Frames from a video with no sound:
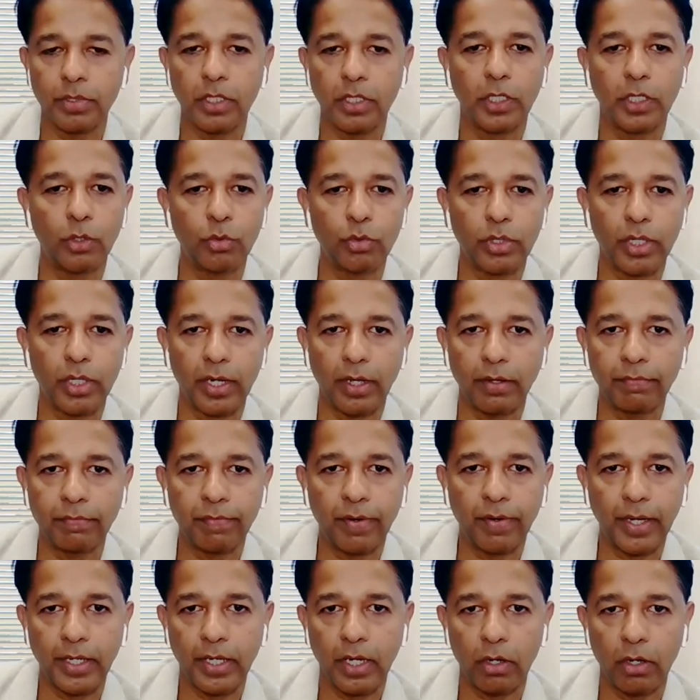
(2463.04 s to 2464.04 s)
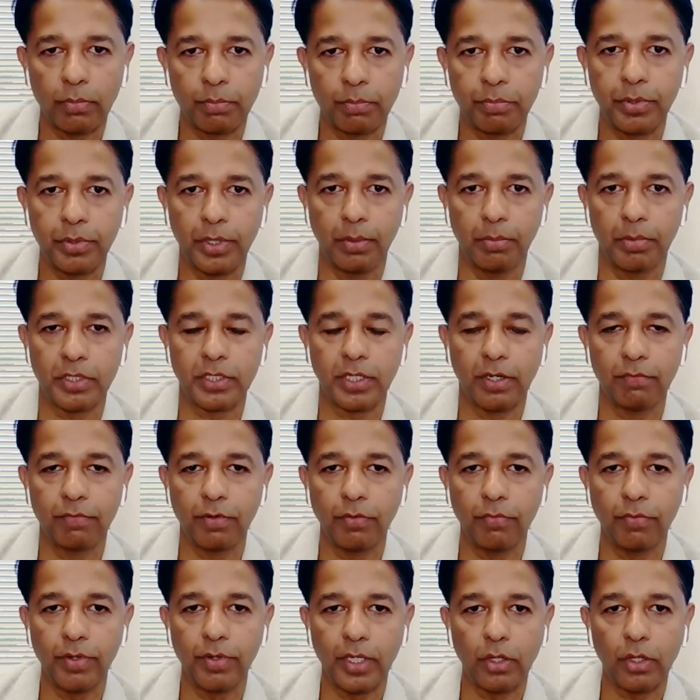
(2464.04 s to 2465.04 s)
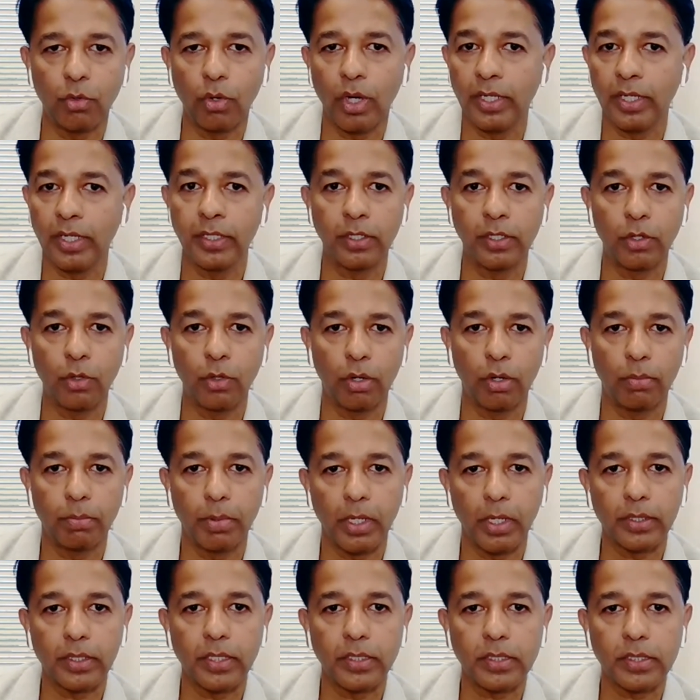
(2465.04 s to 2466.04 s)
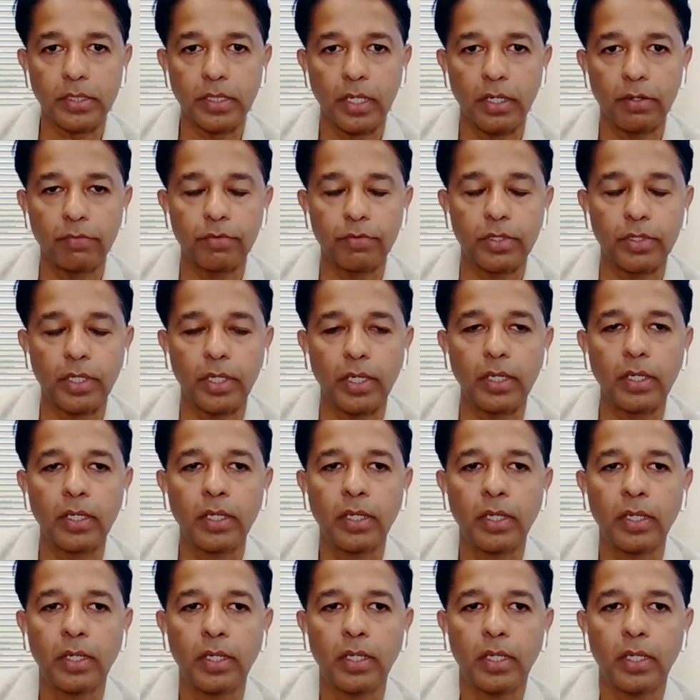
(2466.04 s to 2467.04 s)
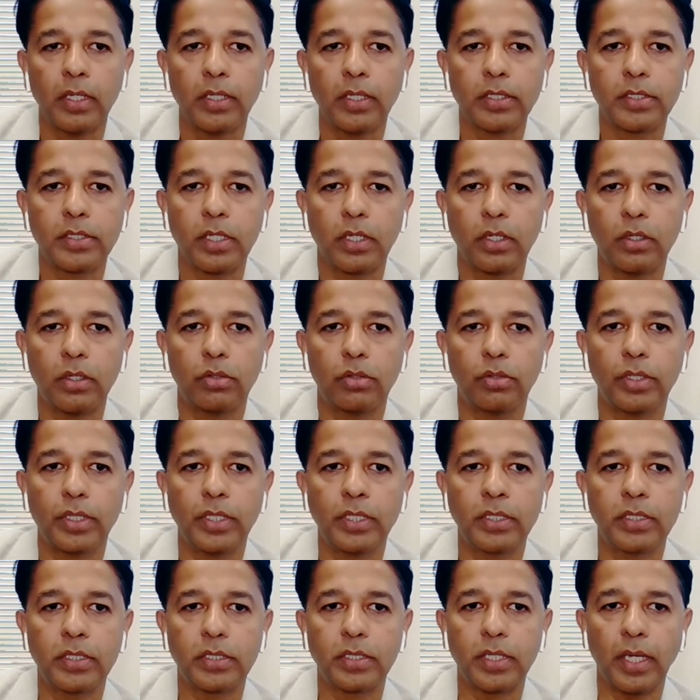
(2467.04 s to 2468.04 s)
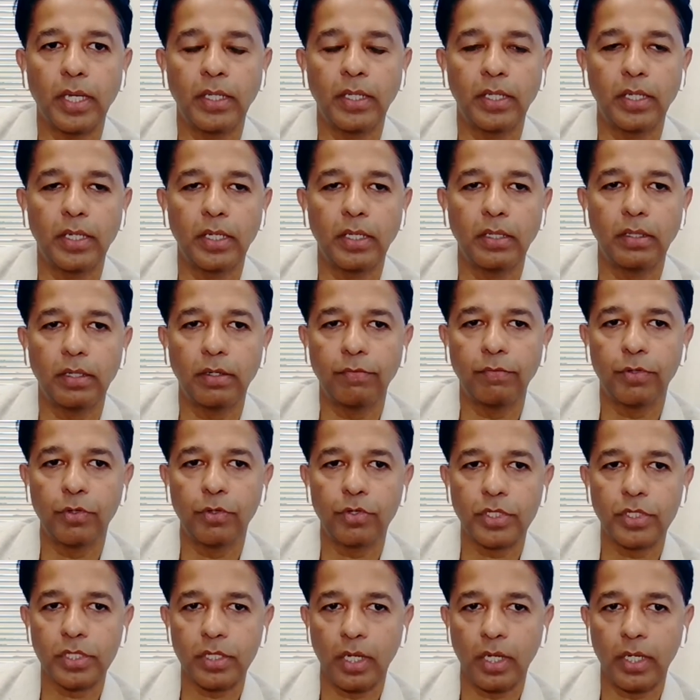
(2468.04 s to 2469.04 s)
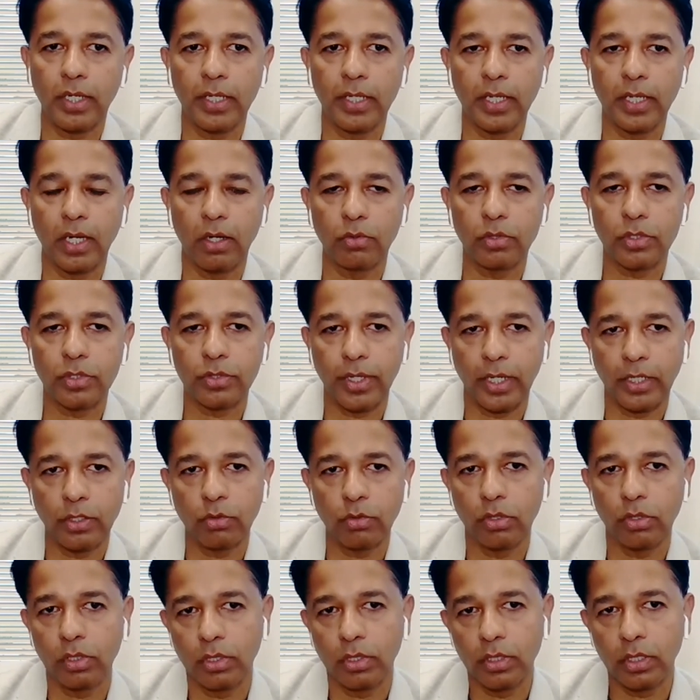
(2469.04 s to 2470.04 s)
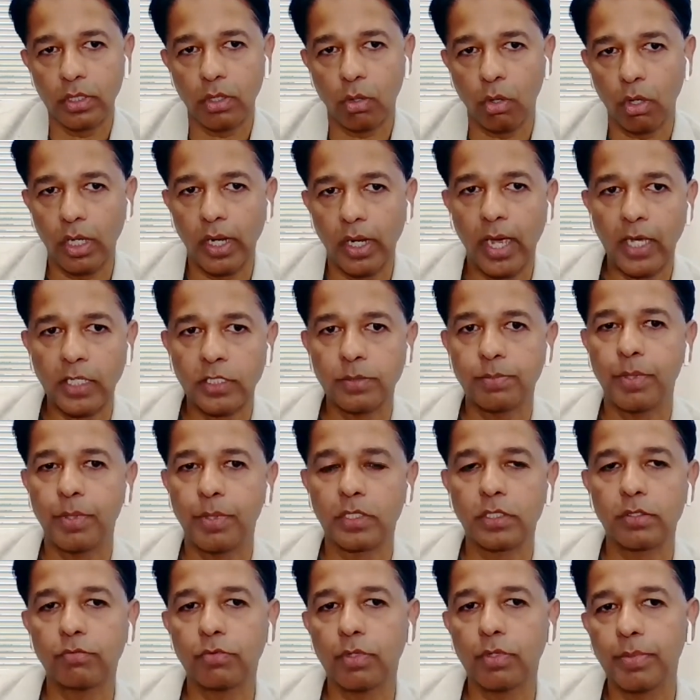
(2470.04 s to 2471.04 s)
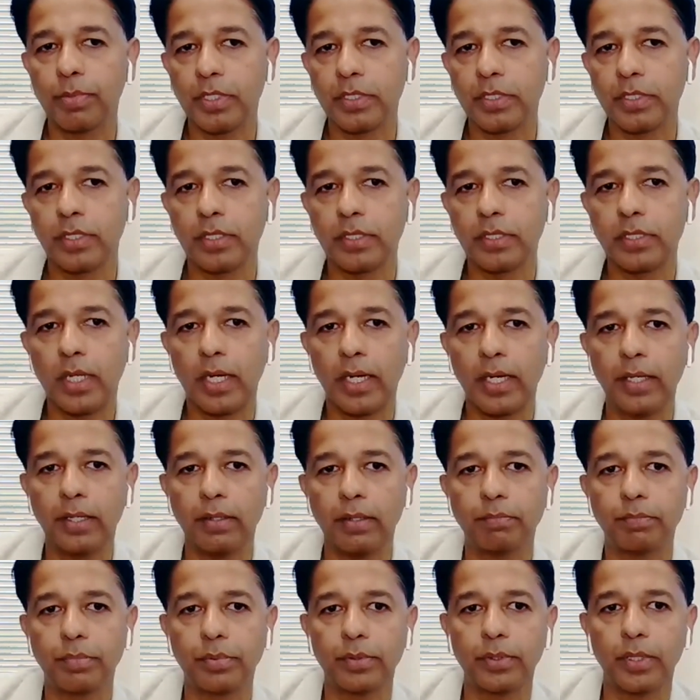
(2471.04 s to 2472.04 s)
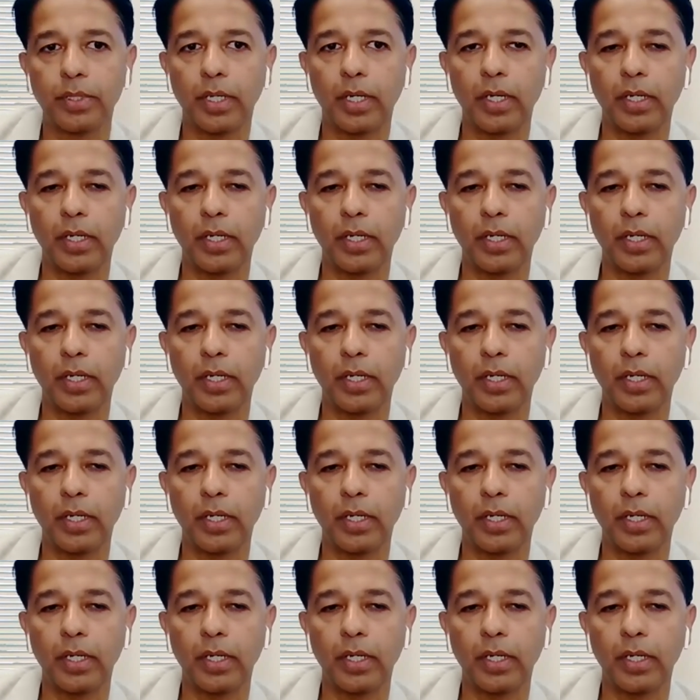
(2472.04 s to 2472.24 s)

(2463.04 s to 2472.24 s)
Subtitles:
something new that I find out pretty much every week. Oh, I didn't know about this kind of a thing. So and if you're starting out, try to learn all aspects of the business. I